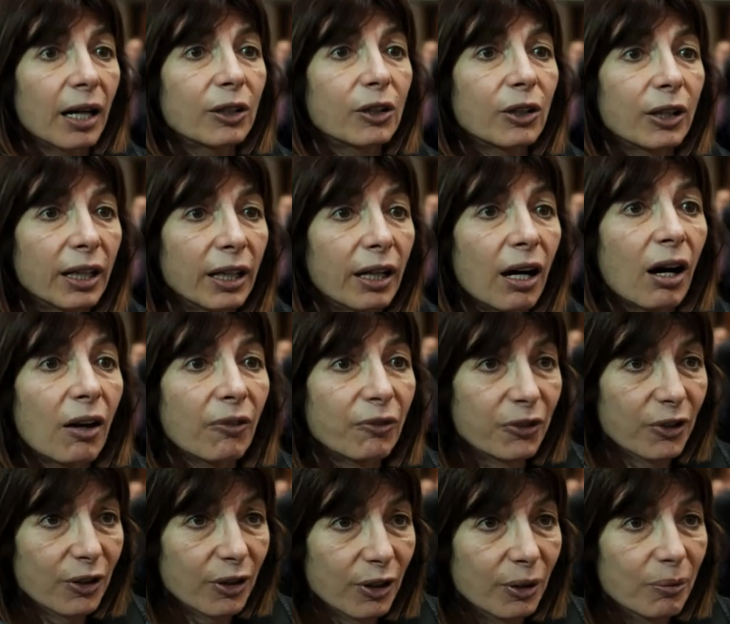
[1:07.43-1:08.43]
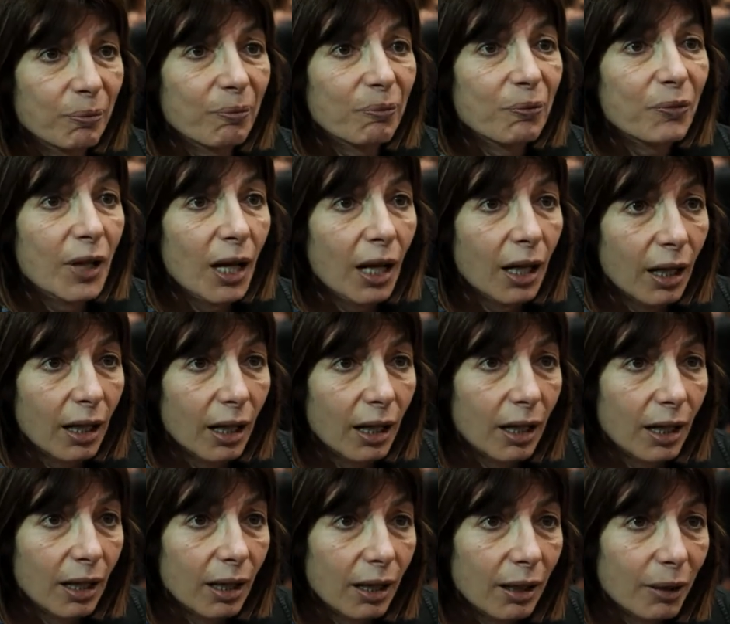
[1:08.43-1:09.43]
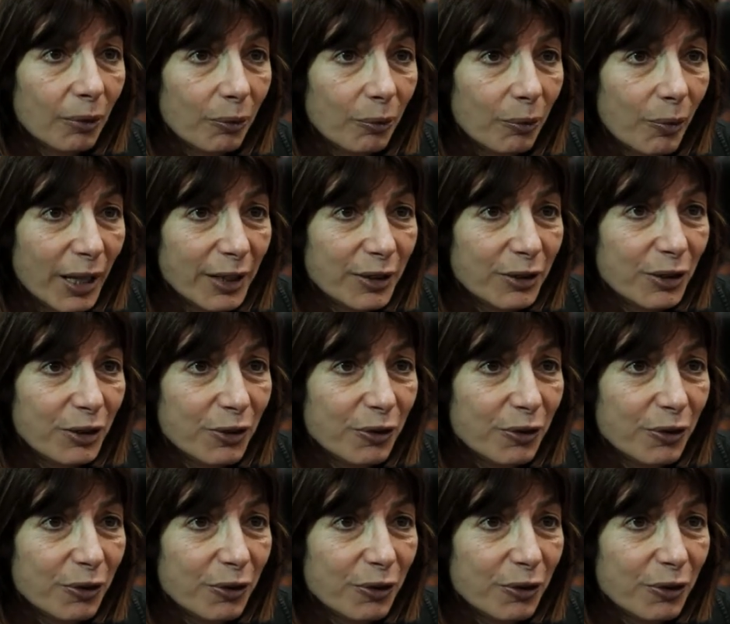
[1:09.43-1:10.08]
Looking after them when